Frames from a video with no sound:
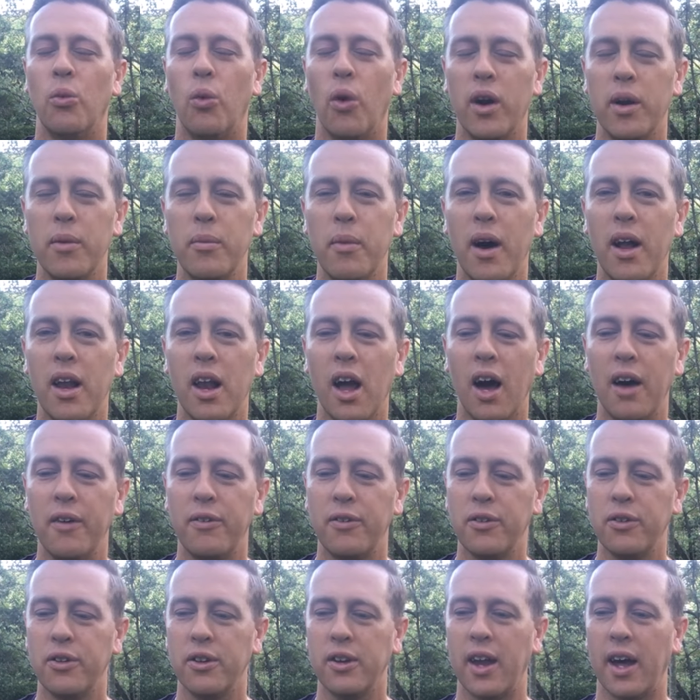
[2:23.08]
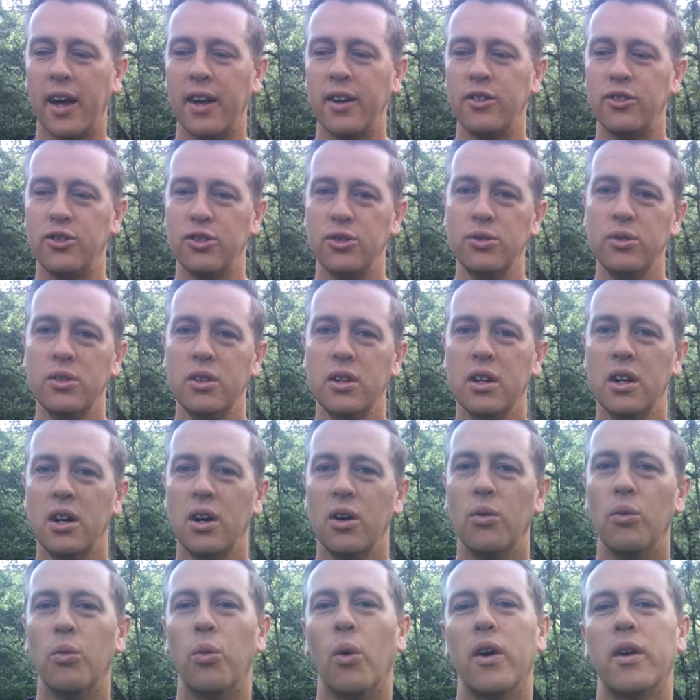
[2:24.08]
what in my life is an angel,
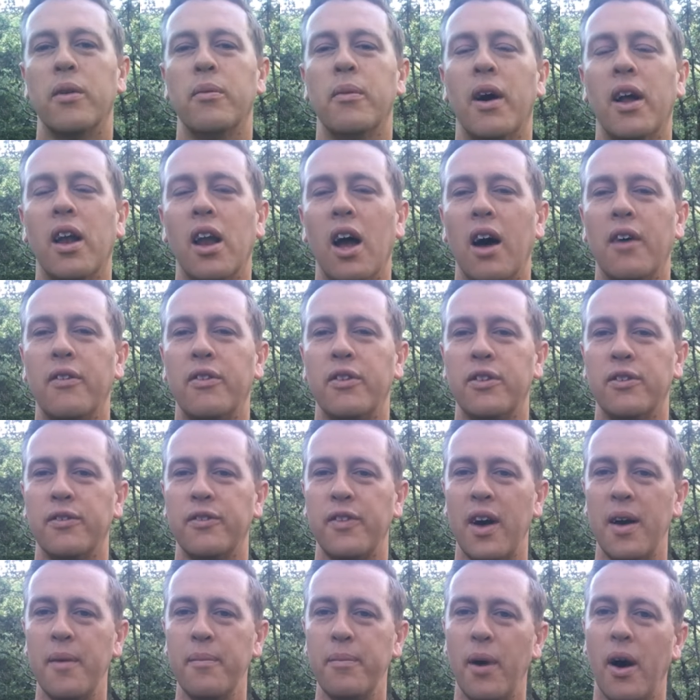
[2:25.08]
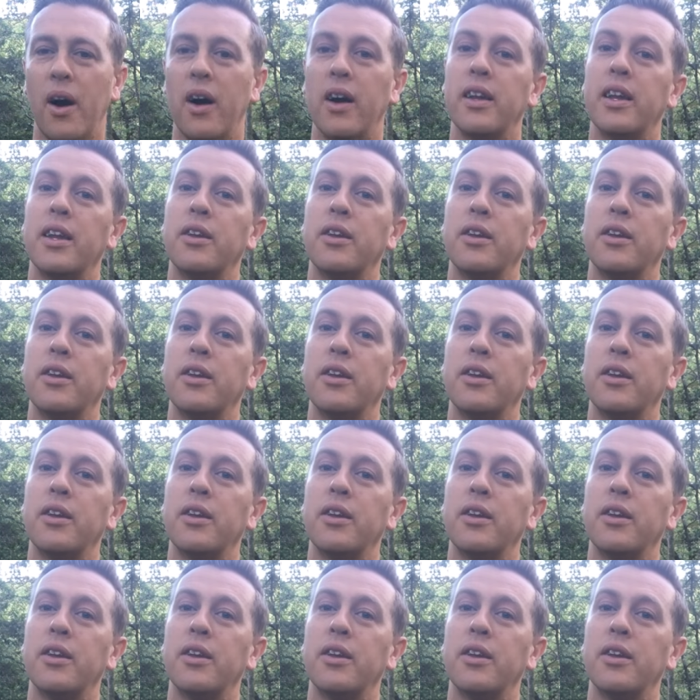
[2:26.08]
what in my life is a vampire,